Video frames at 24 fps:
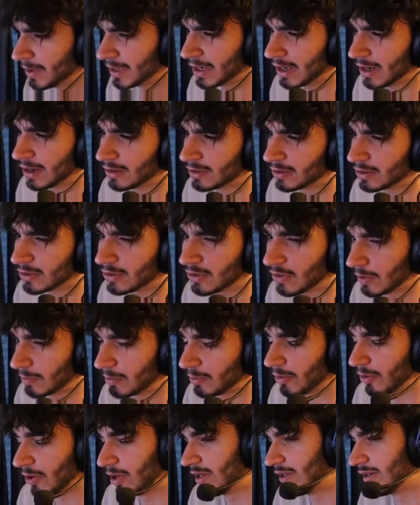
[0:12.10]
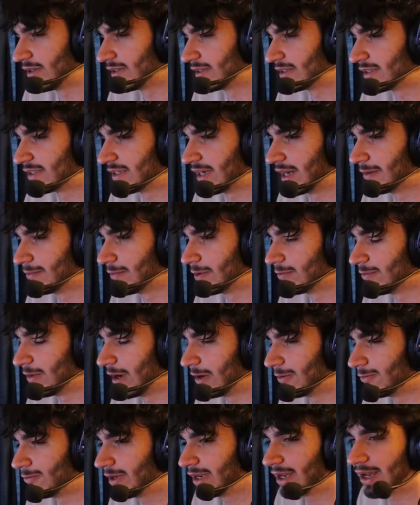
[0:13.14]
got a little upgraded this time
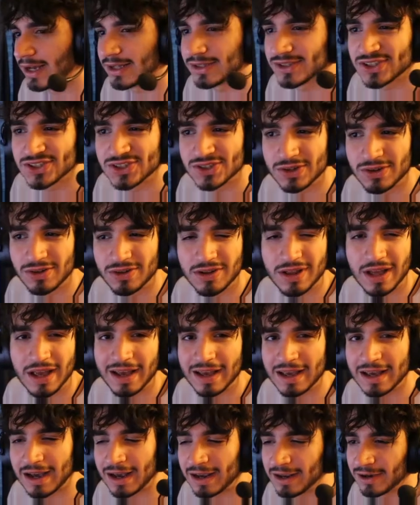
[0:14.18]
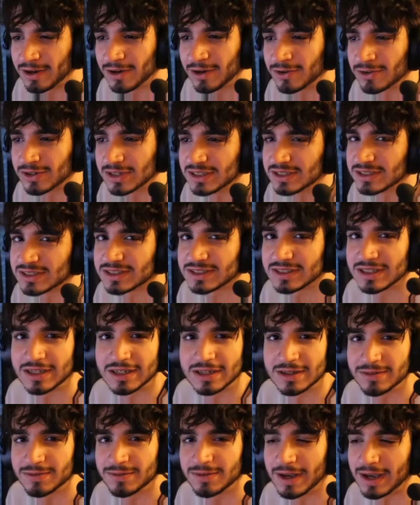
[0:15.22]
around. We got Sole AIO instead
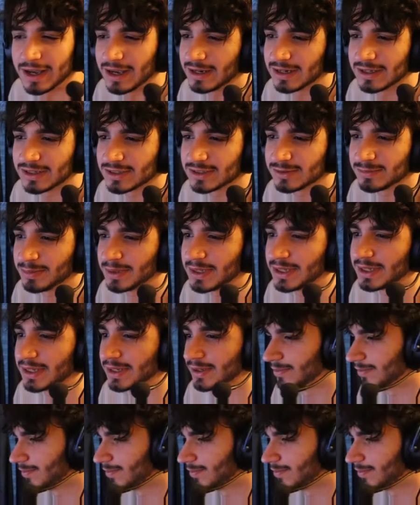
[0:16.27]
of NSB,